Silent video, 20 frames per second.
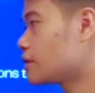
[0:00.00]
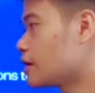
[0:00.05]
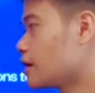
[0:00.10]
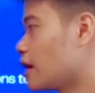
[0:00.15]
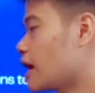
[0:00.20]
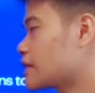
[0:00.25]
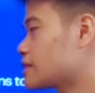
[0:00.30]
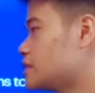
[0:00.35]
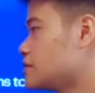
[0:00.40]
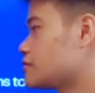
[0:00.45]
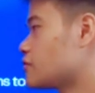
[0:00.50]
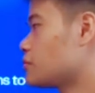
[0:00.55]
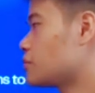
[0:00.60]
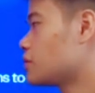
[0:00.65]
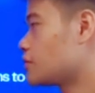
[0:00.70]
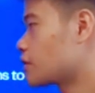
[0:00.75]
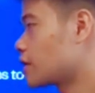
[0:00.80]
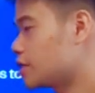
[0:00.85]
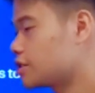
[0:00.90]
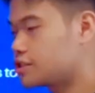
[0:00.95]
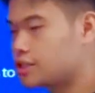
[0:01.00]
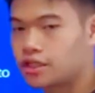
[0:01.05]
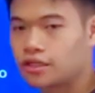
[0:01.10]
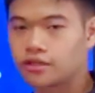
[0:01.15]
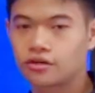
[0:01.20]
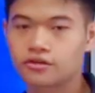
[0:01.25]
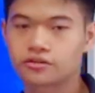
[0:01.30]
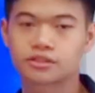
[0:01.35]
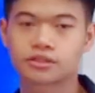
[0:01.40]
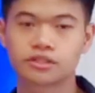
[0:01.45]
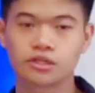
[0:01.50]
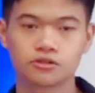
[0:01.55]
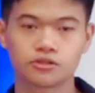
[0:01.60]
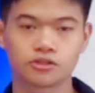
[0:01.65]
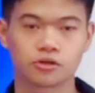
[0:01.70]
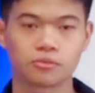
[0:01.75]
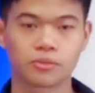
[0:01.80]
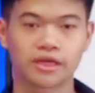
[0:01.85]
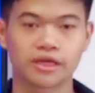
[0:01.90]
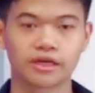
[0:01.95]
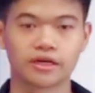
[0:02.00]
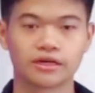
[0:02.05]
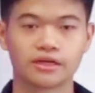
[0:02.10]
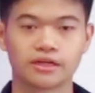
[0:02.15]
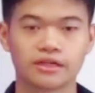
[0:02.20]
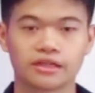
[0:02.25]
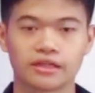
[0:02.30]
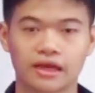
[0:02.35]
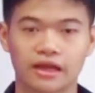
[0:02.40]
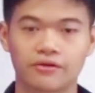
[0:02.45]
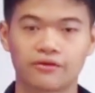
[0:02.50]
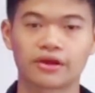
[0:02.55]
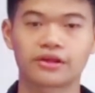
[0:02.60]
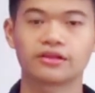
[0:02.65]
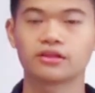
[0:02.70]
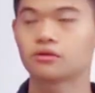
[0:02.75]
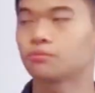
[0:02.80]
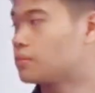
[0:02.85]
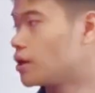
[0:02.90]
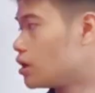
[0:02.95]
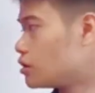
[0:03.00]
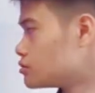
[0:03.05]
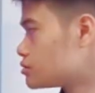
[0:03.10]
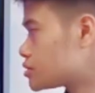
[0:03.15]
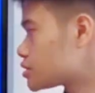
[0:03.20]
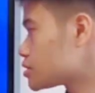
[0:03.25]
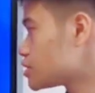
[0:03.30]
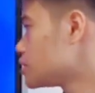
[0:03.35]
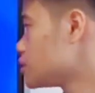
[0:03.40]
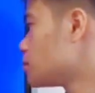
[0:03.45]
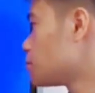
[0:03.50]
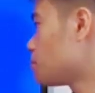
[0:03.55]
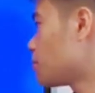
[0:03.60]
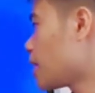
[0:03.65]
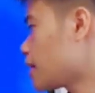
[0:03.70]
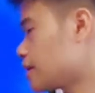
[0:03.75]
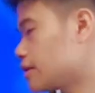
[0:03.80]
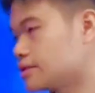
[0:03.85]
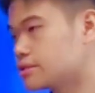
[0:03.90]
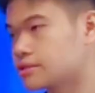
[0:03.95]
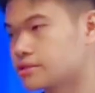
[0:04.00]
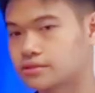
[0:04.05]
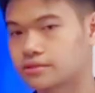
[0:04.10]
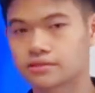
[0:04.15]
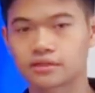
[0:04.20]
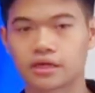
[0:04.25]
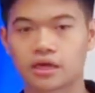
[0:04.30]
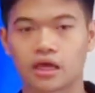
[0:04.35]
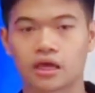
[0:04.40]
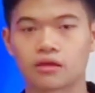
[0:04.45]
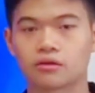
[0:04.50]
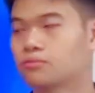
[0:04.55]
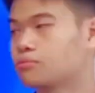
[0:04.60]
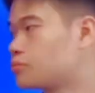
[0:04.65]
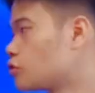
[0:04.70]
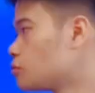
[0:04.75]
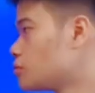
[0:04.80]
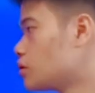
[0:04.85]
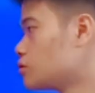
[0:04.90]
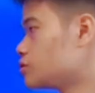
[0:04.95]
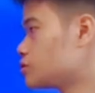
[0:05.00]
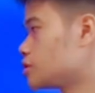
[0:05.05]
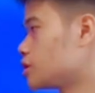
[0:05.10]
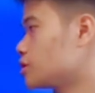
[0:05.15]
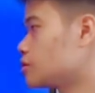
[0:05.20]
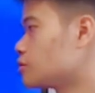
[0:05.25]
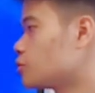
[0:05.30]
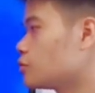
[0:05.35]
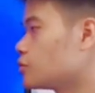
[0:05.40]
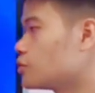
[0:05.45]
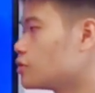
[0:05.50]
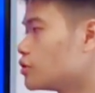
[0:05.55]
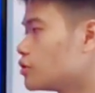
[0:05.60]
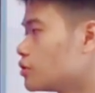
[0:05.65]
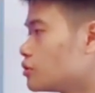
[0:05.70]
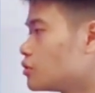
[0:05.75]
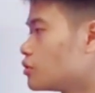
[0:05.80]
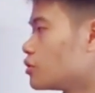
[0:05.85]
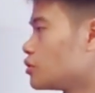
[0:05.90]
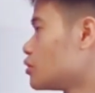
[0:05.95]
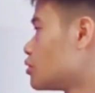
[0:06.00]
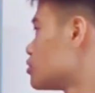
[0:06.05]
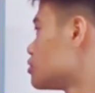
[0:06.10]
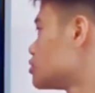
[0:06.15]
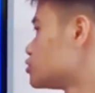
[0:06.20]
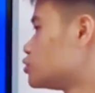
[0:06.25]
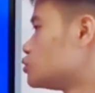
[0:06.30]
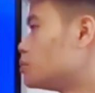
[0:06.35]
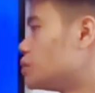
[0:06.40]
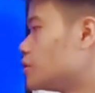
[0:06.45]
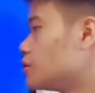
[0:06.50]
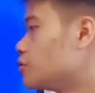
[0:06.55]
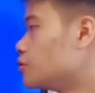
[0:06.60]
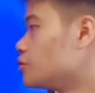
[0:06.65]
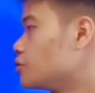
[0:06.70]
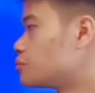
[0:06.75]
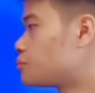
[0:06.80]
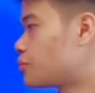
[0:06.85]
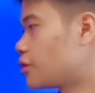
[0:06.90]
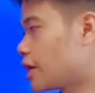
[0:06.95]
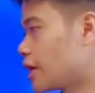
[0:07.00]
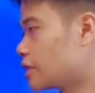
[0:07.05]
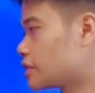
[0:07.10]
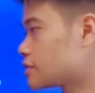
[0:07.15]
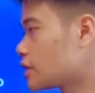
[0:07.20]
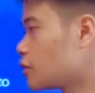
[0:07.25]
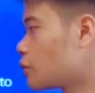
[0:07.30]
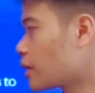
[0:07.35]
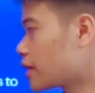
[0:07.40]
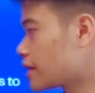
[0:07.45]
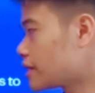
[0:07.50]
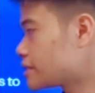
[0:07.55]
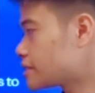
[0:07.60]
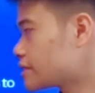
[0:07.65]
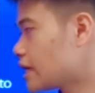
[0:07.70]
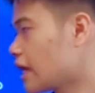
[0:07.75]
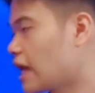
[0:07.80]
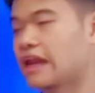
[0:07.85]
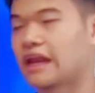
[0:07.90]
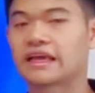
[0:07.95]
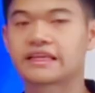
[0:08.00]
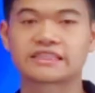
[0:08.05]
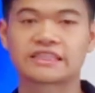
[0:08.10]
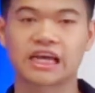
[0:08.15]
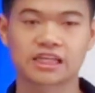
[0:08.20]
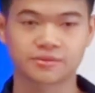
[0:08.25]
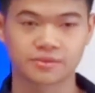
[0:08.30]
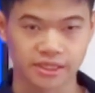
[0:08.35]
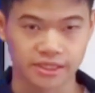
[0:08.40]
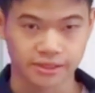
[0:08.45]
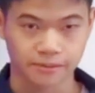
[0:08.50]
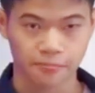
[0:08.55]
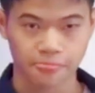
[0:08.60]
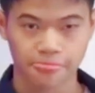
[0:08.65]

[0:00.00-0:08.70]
active communication on social media, like regular posts, banners, and promotion to build brand awareness and excitement.